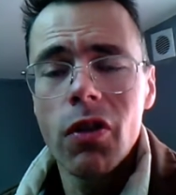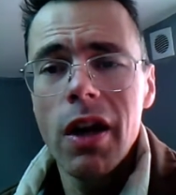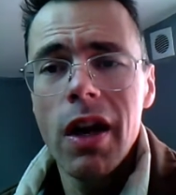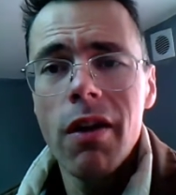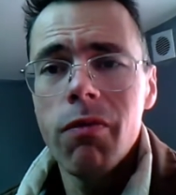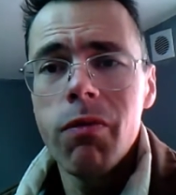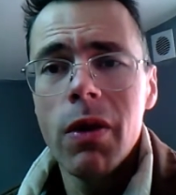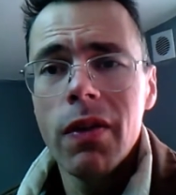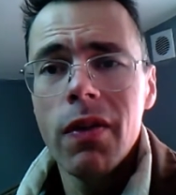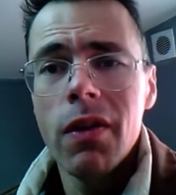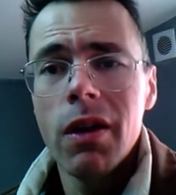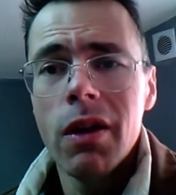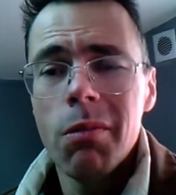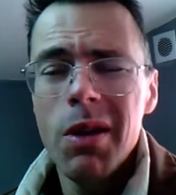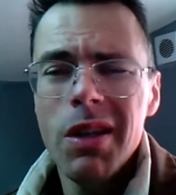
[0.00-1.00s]
to have one
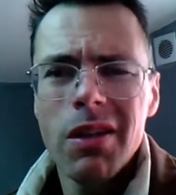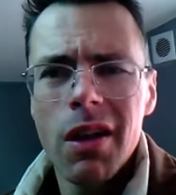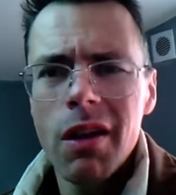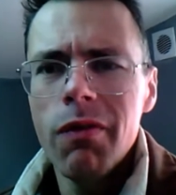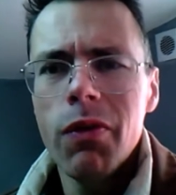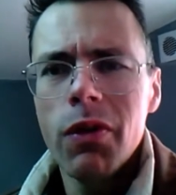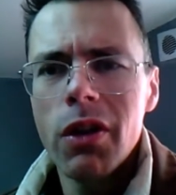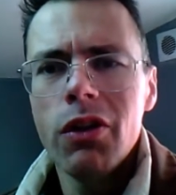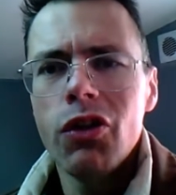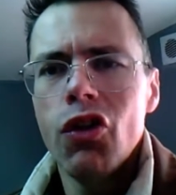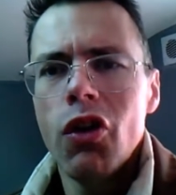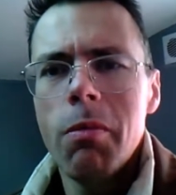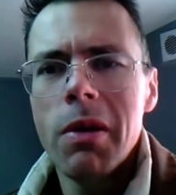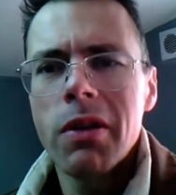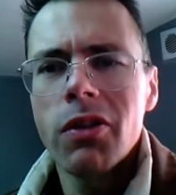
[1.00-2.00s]
done, basically for the
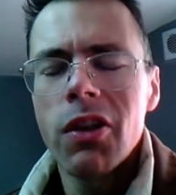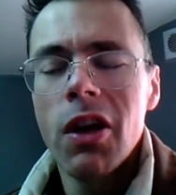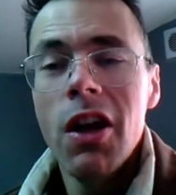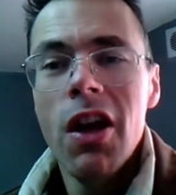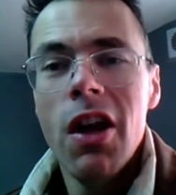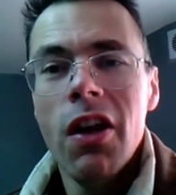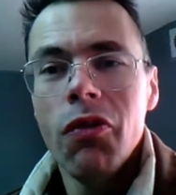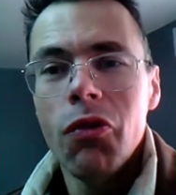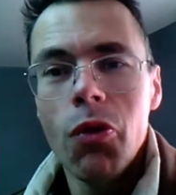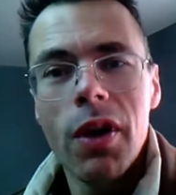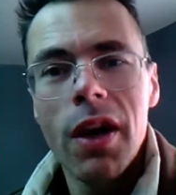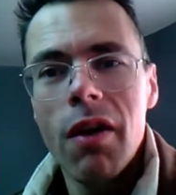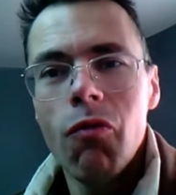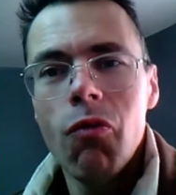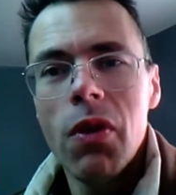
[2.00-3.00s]
Germans to
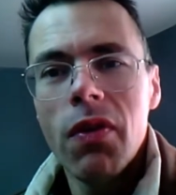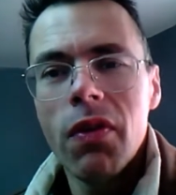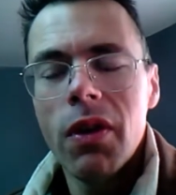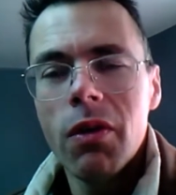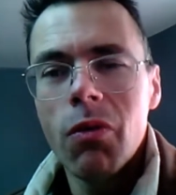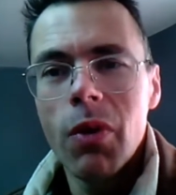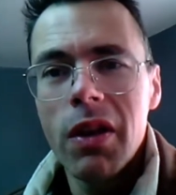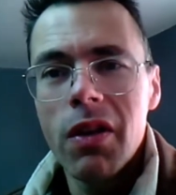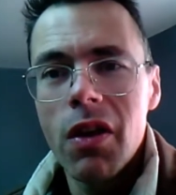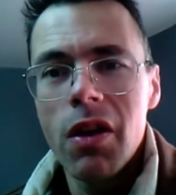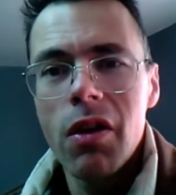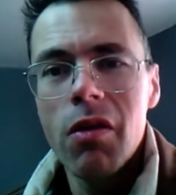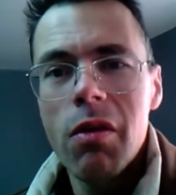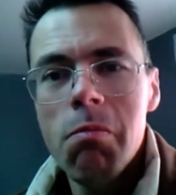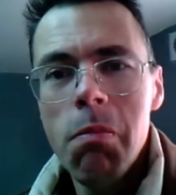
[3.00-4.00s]
have one done right
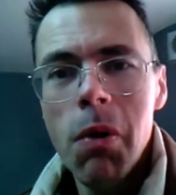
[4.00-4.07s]
here in